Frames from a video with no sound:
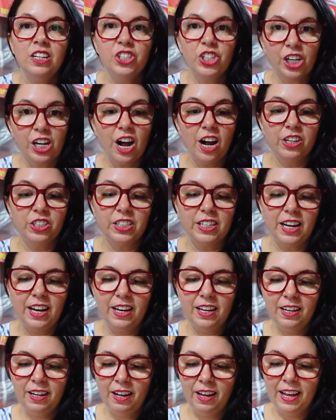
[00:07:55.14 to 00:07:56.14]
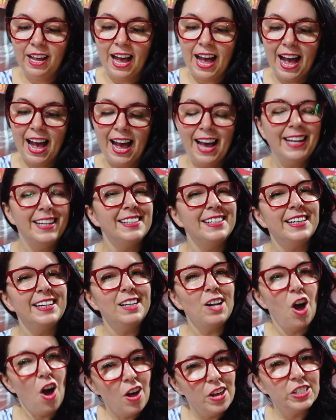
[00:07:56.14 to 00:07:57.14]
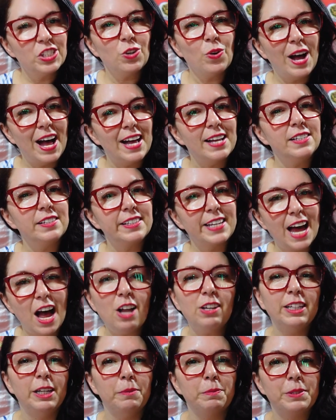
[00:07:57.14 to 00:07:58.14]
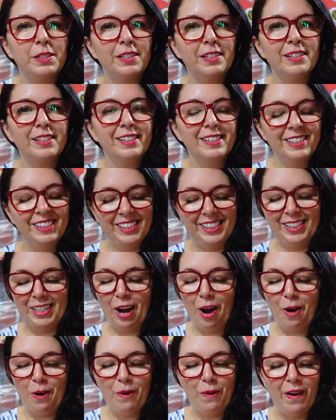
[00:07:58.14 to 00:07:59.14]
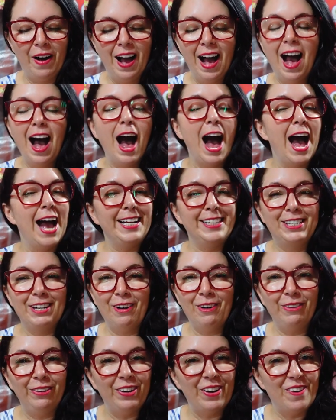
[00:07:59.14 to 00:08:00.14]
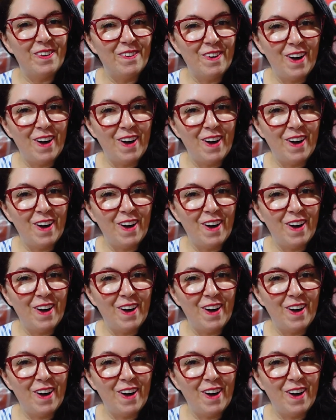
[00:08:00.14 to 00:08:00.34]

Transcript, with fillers: Jakarta, and it also has cow lips. So I don't know